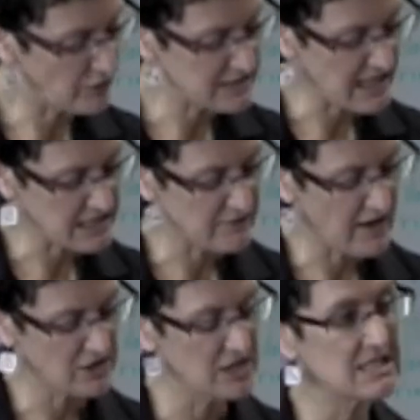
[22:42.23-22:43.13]

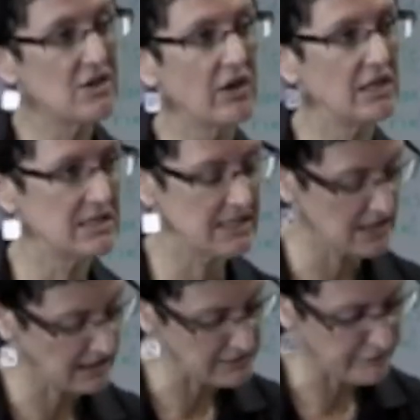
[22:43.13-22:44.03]
satisfaction is not
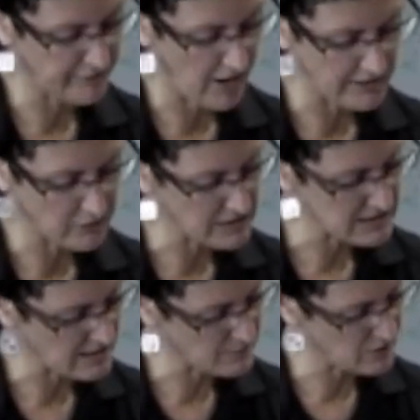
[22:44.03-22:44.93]
consistently defined or
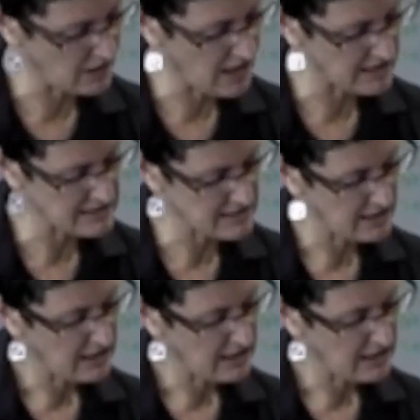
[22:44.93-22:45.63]
conceptualised,